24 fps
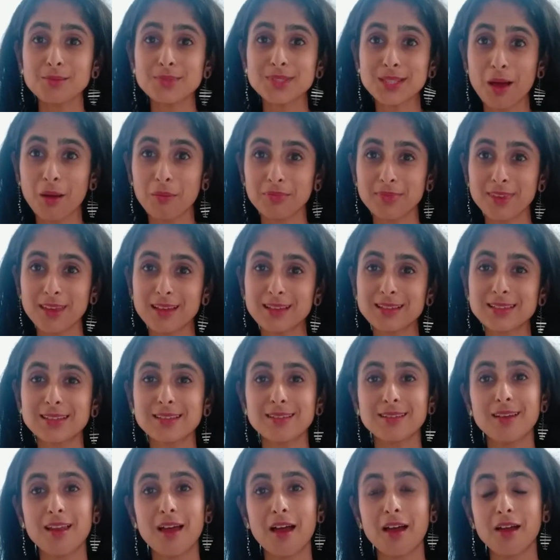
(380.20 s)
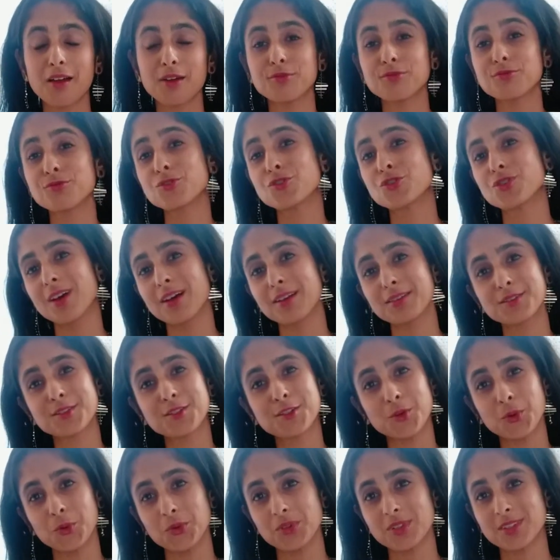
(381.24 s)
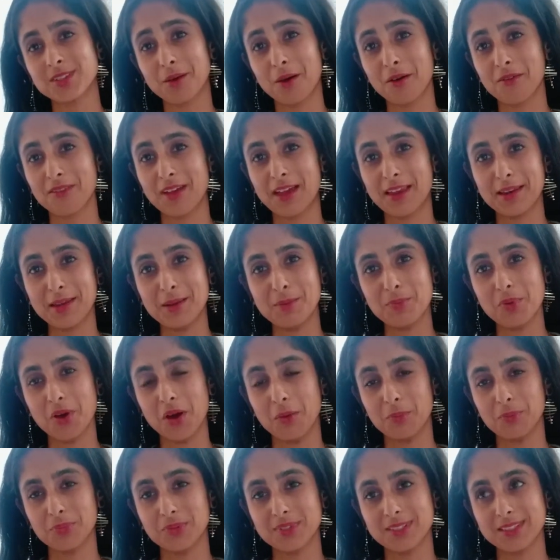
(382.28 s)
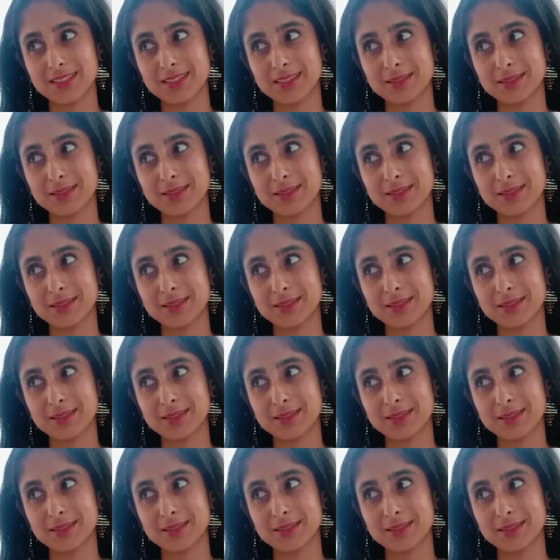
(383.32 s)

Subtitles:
some things in life just don't serve any purpose.